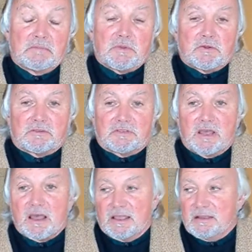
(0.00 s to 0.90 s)
I'm not
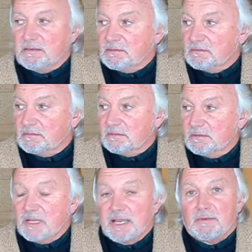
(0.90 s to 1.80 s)
tired.
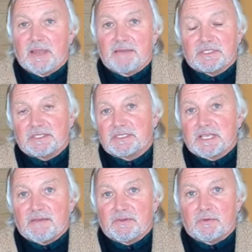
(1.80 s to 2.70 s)
And anyway, I've just
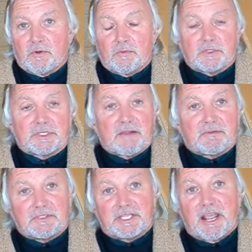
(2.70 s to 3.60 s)
discovered we're almost
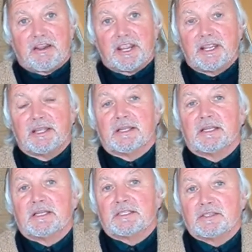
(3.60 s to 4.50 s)
out of sherry,
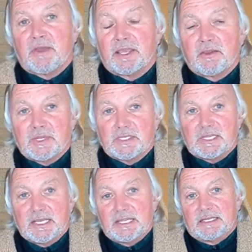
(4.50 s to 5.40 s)
so I go
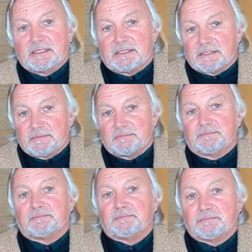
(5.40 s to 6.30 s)
into Leeds.
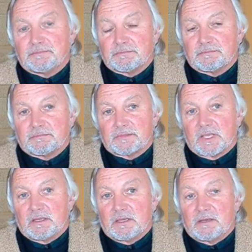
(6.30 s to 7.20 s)

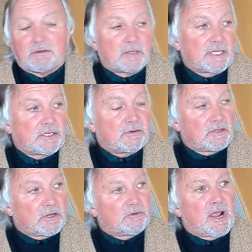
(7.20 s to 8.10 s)
Oh, I
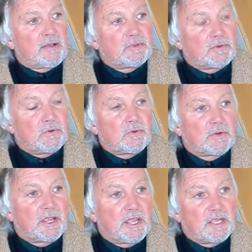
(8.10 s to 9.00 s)
don't go round the
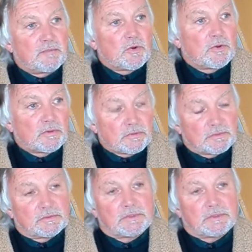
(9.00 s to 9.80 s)
corner anymore.